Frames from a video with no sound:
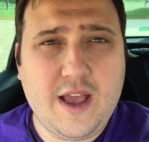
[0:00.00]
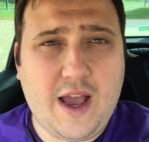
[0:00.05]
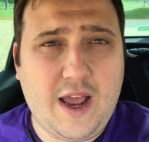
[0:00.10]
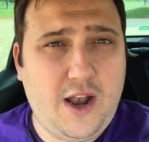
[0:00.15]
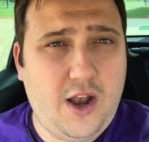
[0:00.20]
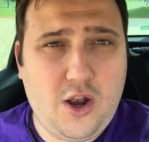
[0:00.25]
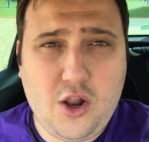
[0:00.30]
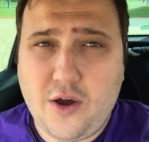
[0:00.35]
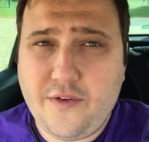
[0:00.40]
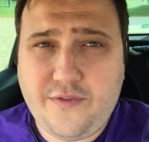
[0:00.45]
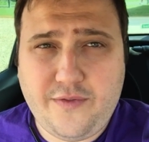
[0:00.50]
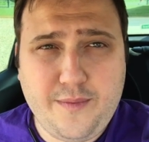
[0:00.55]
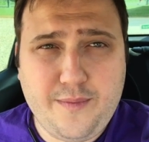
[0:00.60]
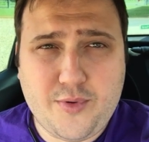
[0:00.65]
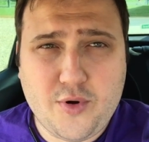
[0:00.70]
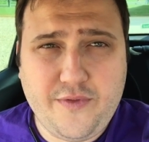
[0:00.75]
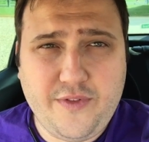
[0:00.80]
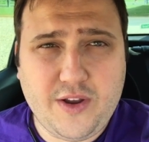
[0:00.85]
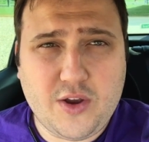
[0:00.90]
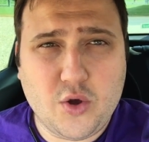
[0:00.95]
I love
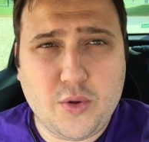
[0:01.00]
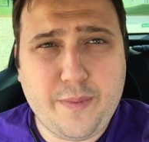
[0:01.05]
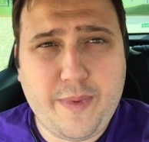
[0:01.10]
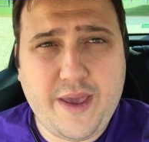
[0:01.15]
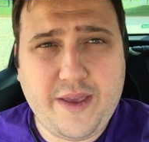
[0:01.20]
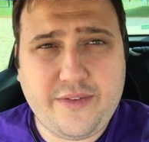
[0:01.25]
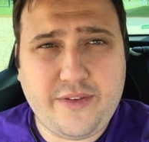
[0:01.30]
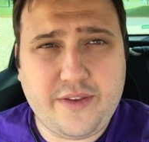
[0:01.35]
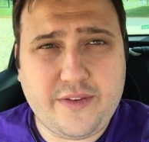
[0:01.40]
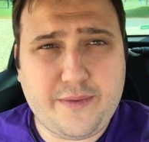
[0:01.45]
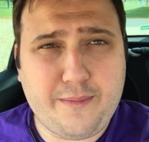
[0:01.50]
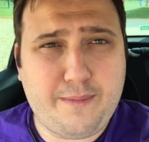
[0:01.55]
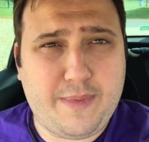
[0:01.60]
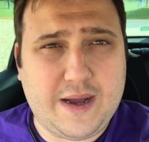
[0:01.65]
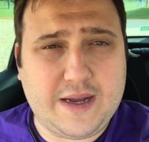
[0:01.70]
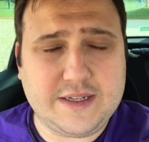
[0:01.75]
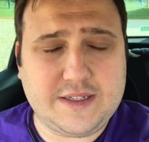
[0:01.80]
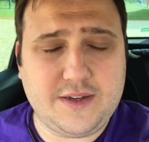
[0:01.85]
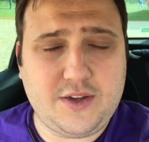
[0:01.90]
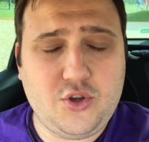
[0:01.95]
improving code bases,
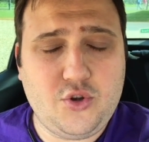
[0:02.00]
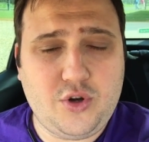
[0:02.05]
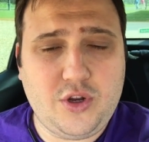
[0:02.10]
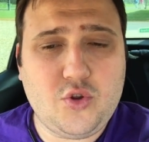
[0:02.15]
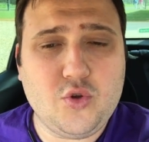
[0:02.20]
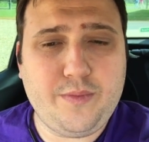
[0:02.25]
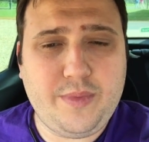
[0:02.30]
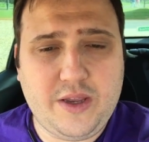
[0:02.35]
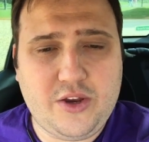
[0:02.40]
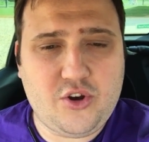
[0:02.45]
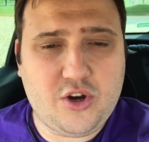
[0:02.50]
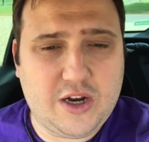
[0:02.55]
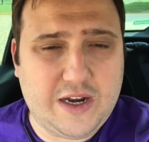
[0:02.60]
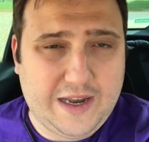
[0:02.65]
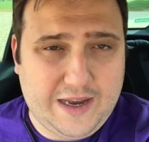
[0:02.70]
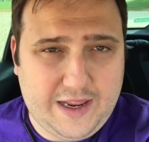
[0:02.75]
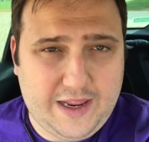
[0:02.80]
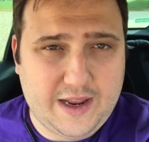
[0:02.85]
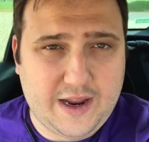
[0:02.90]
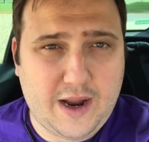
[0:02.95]
but you need to be
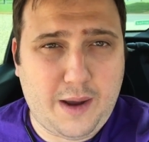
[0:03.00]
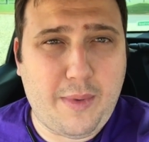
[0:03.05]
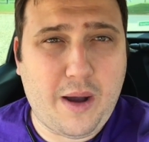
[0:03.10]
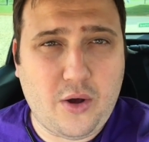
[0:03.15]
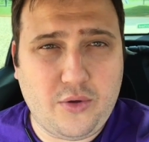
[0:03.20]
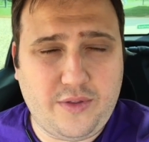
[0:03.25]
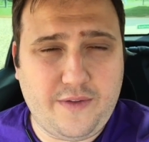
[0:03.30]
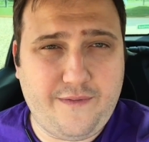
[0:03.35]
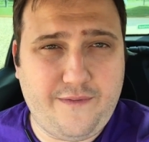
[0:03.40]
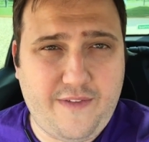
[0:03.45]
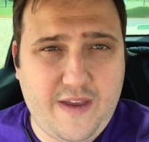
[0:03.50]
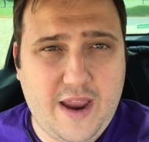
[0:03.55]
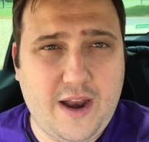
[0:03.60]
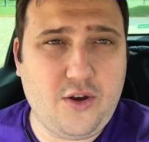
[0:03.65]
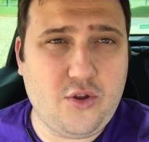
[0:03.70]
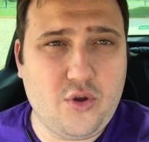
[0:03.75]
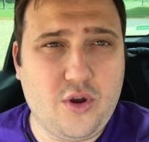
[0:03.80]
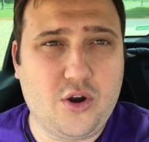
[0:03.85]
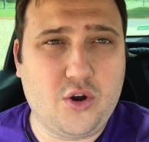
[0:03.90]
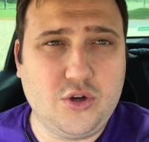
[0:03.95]
clear about the
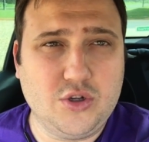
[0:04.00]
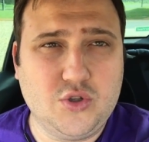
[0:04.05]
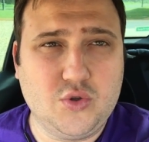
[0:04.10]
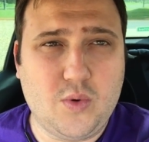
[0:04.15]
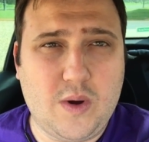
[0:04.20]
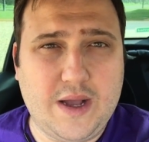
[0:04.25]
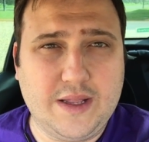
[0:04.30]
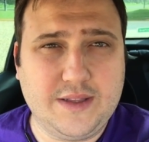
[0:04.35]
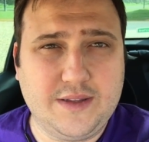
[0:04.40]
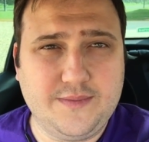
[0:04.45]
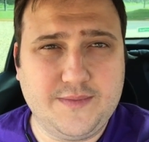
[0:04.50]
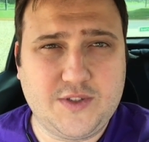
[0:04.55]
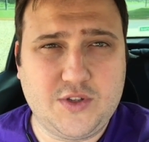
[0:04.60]
value you are going to add.